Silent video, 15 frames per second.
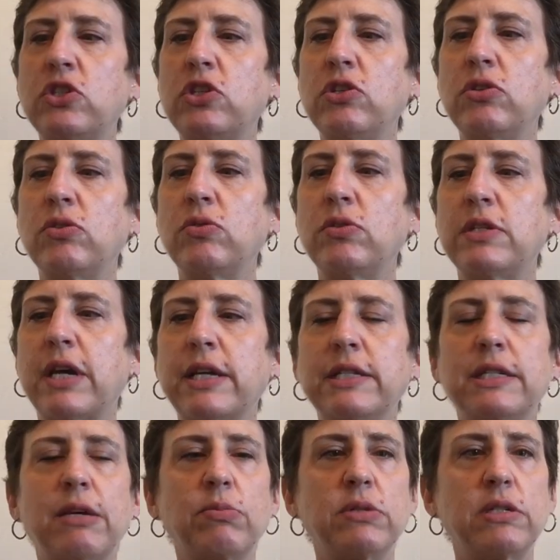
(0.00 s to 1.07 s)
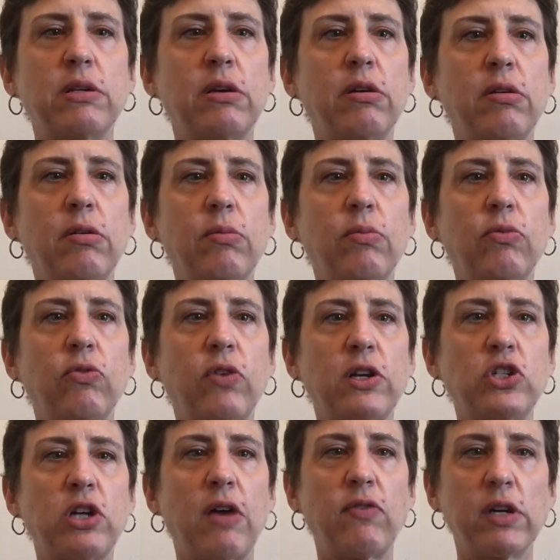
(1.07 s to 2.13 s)
to dice up some
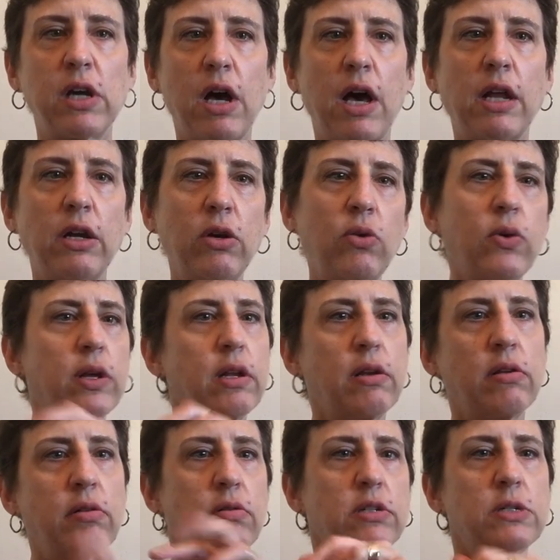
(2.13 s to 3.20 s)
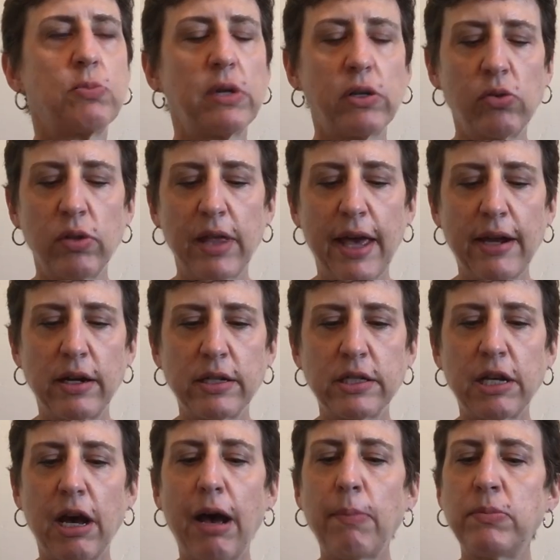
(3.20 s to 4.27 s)
fresh avocado and sprinkle that on
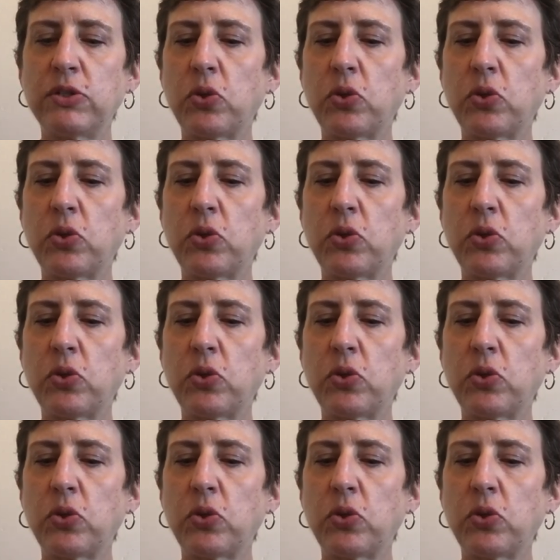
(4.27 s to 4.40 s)
top,